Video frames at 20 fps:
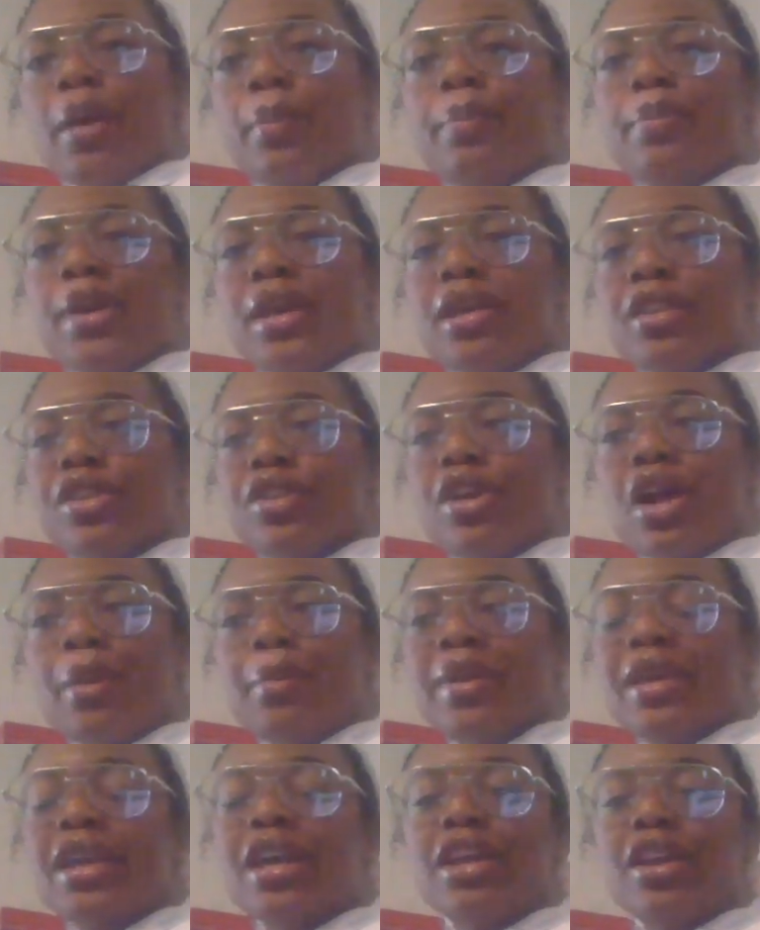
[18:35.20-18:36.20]
being
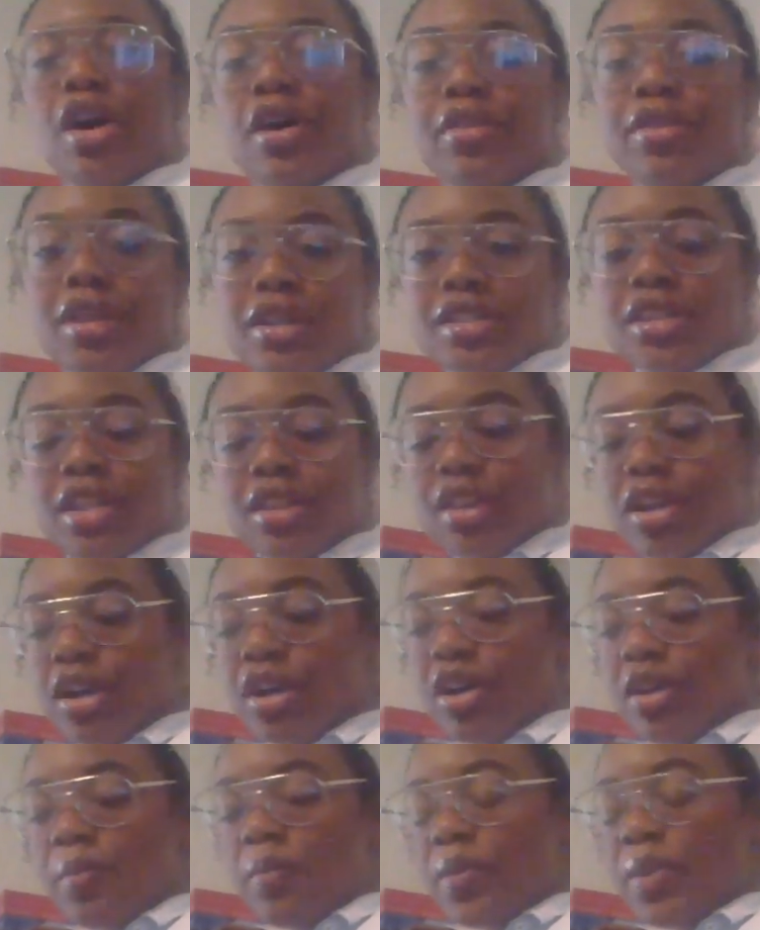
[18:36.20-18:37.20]
inauthentic.
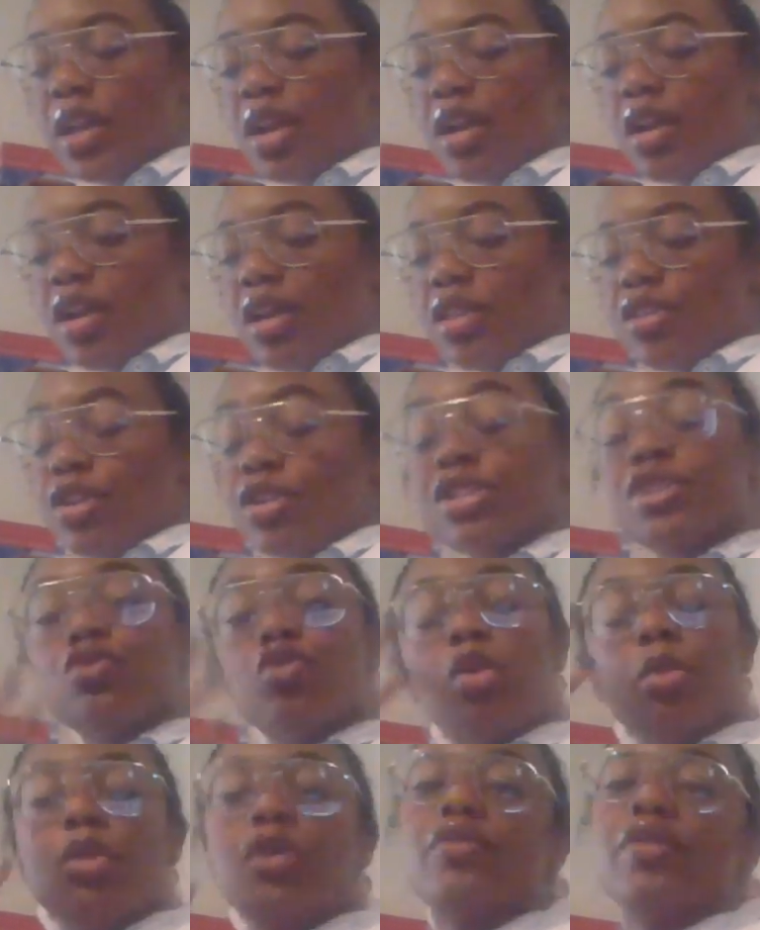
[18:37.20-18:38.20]
They're
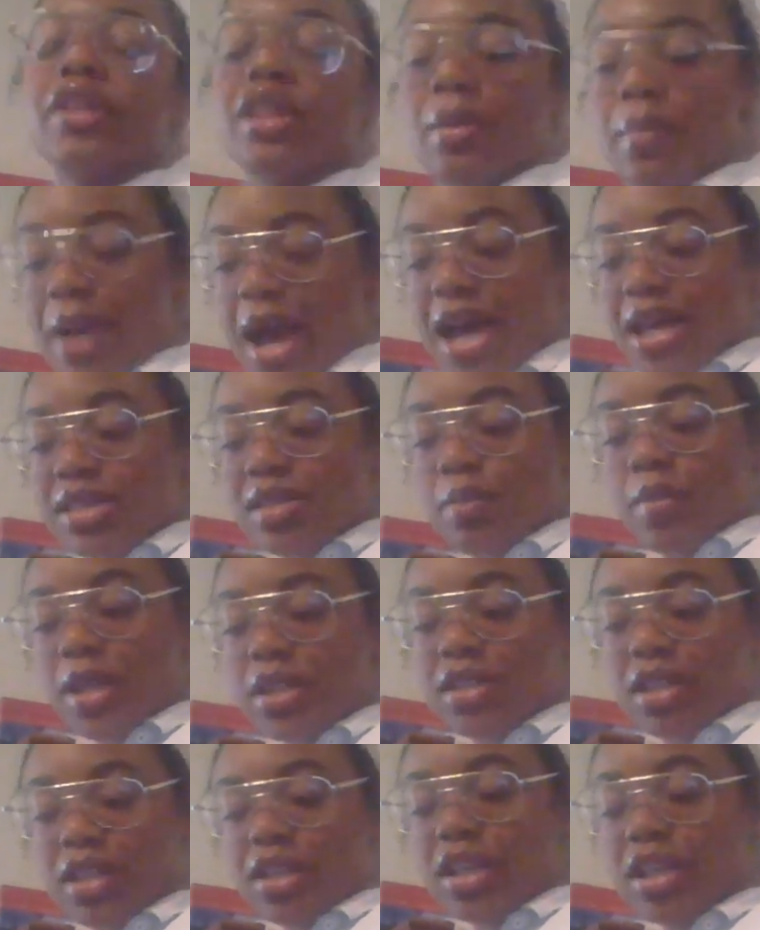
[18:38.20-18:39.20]
removing the mask,
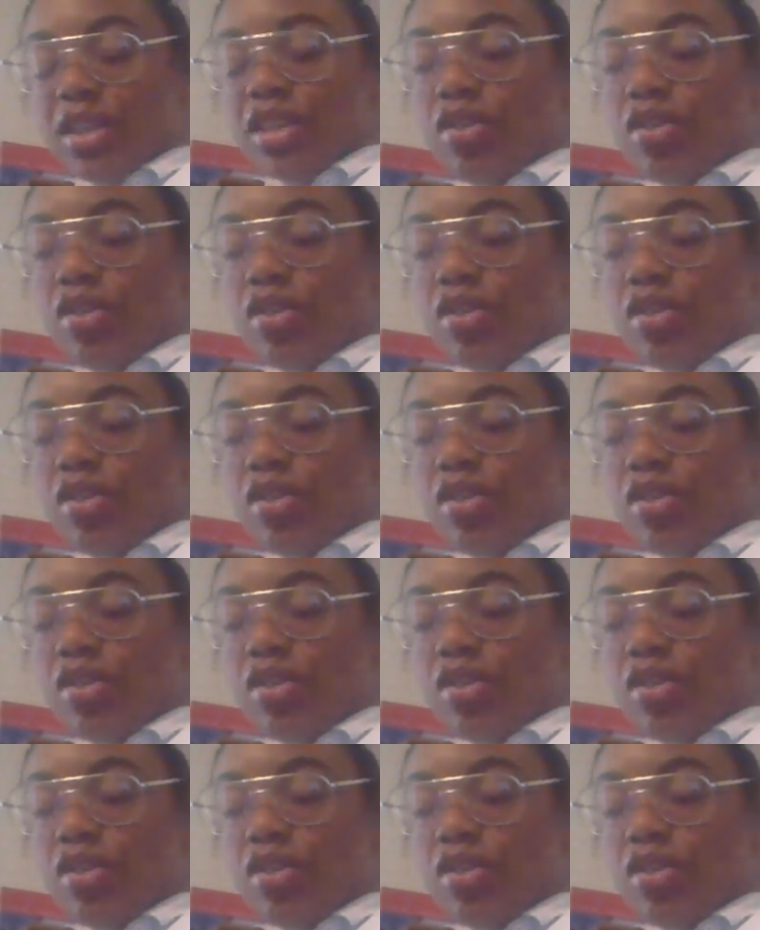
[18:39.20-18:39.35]
basically.